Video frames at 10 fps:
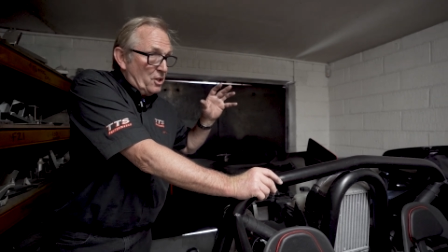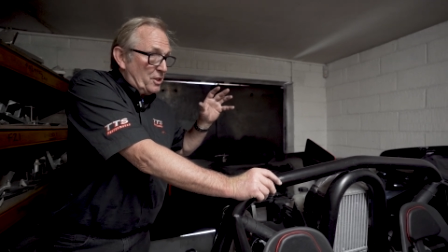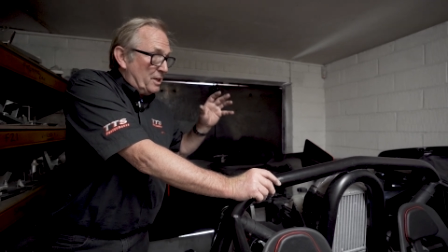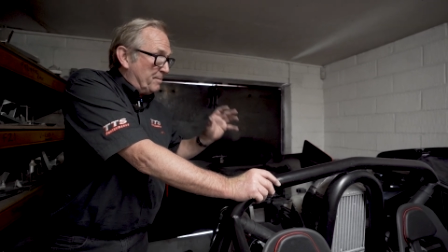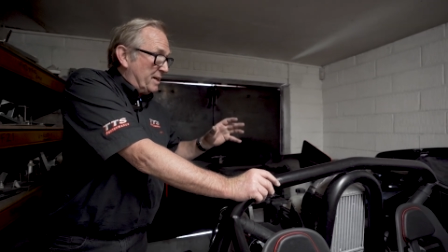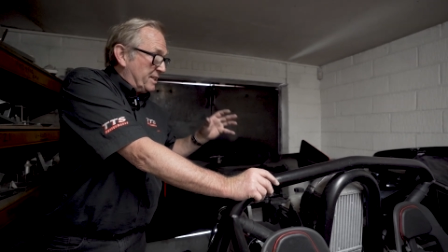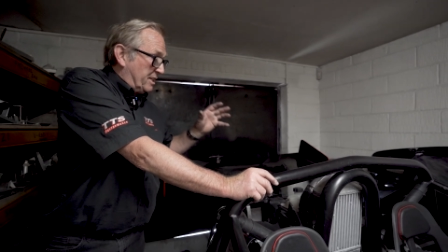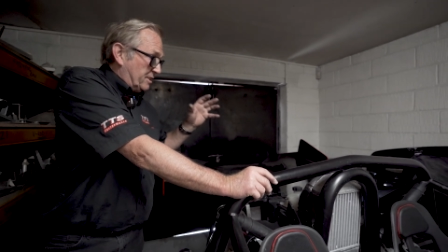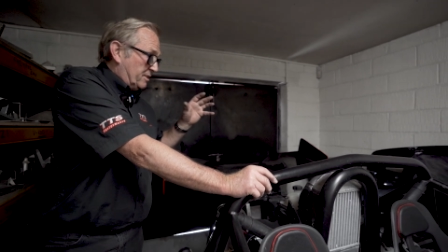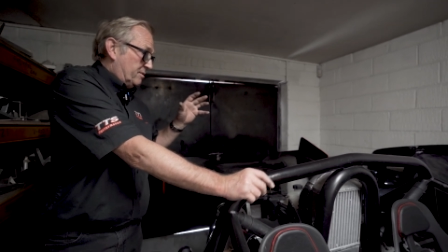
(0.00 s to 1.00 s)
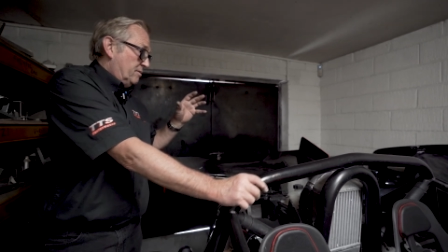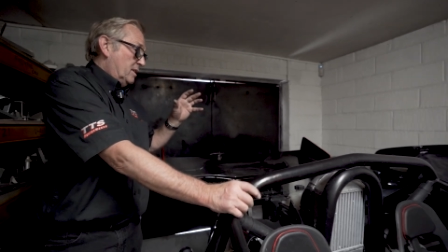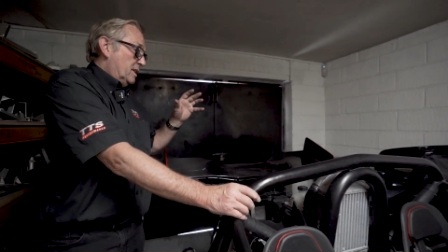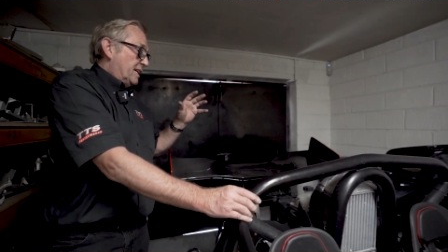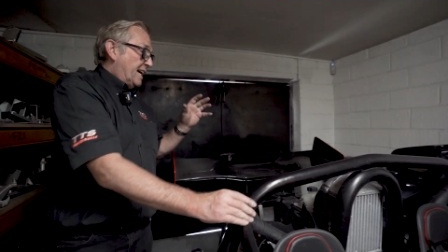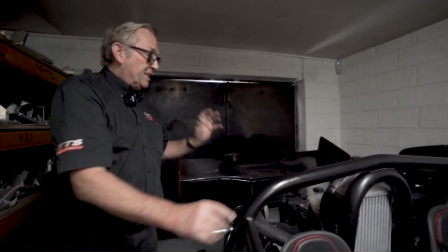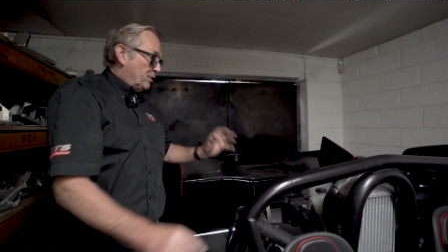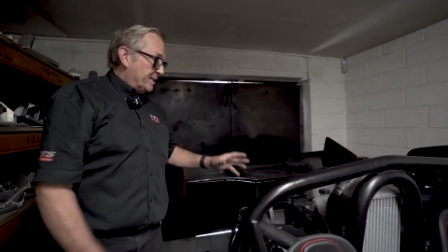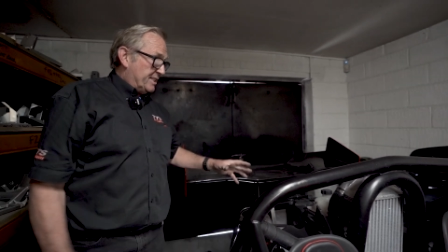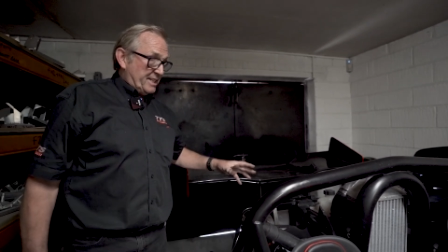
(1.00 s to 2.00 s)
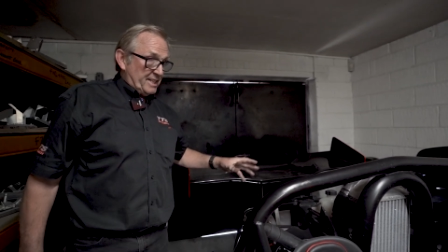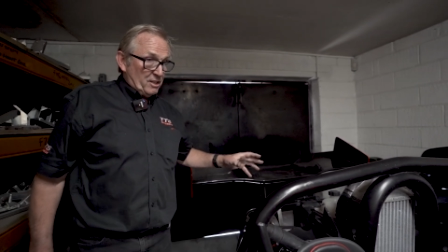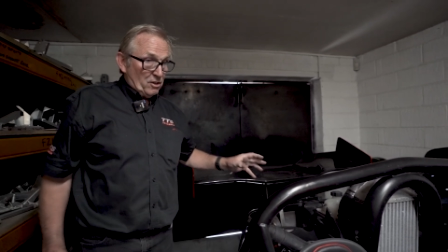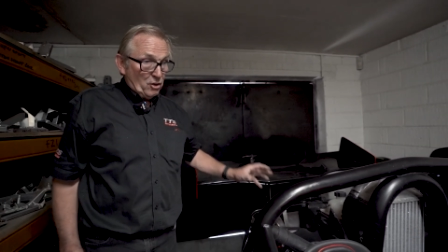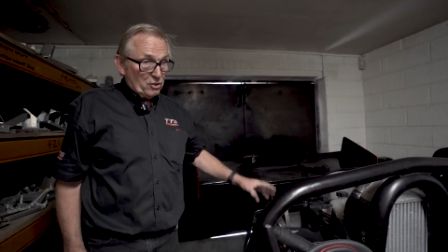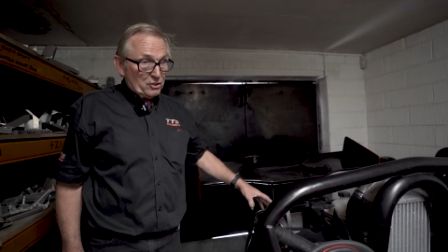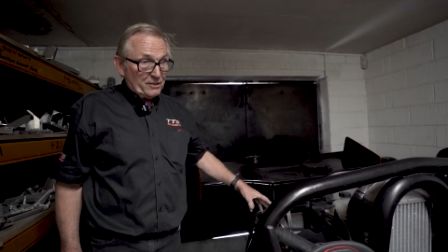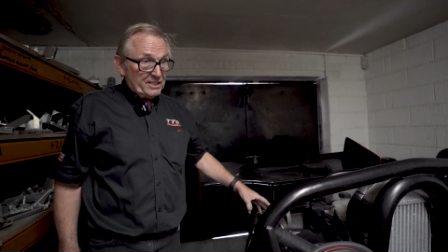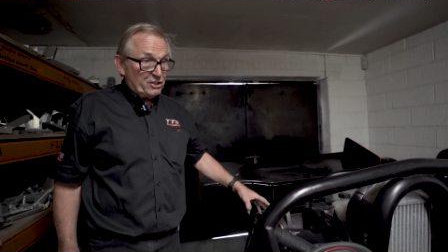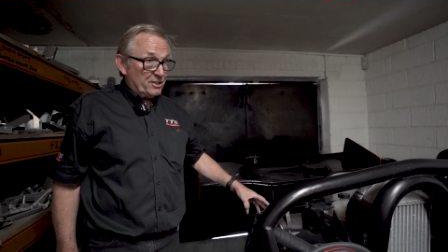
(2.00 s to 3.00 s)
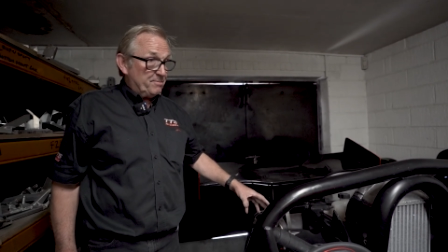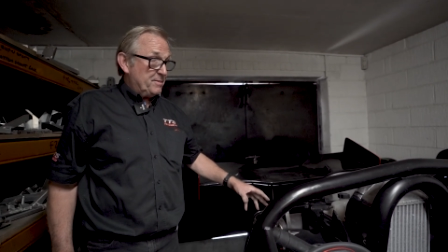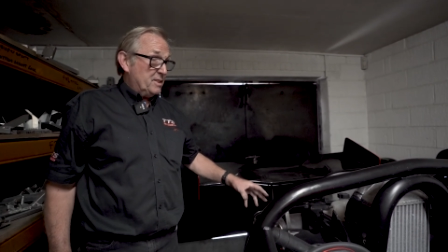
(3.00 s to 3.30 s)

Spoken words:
the American K20 Honda engine.